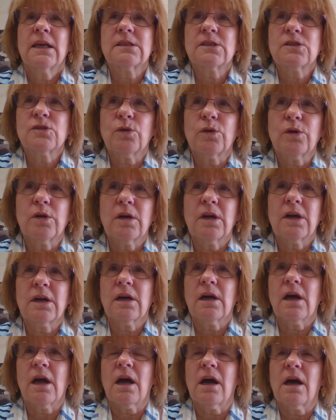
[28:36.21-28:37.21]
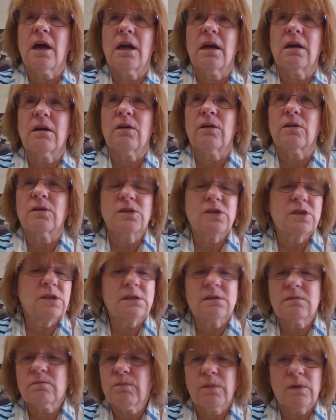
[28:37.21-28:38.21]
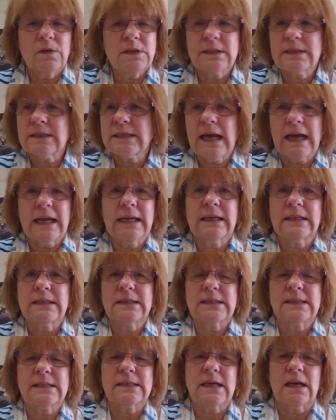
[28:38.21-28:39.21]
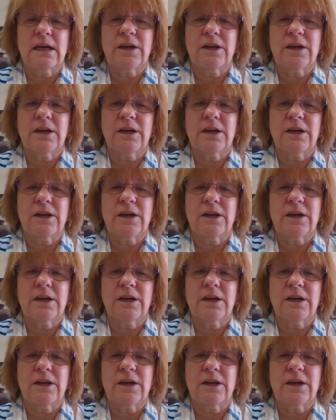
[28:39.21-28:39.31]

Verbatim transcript: historic, uh, or just sites,